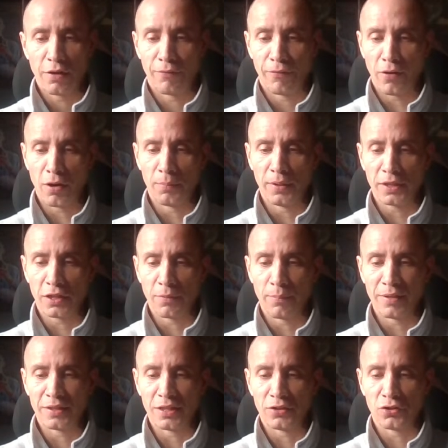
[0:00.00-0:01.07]
firmly
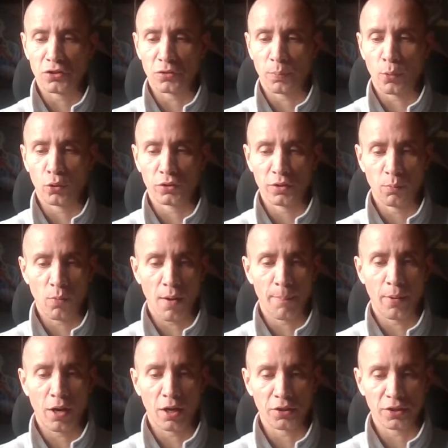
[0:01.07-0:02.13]
committed to supporting
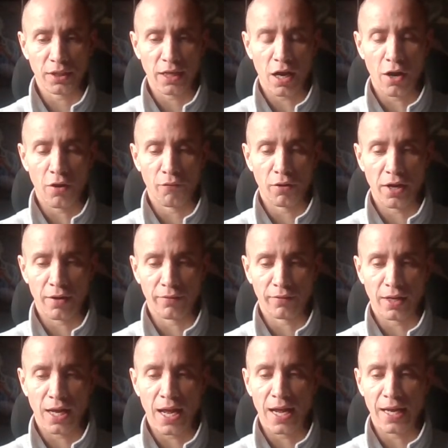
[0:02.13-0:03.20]
one party over
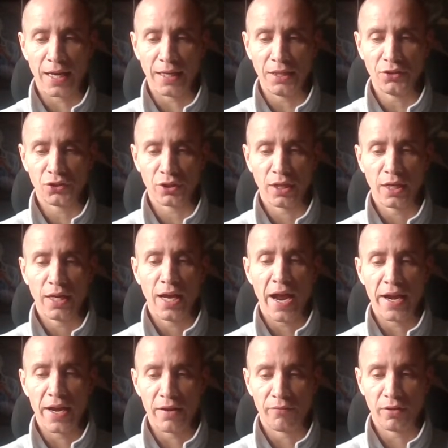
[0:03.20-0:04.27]
another at each
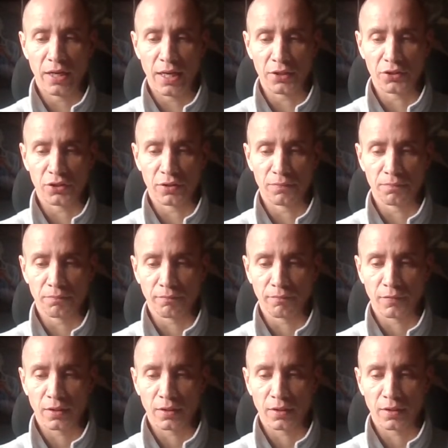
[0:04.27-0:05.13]
and every election.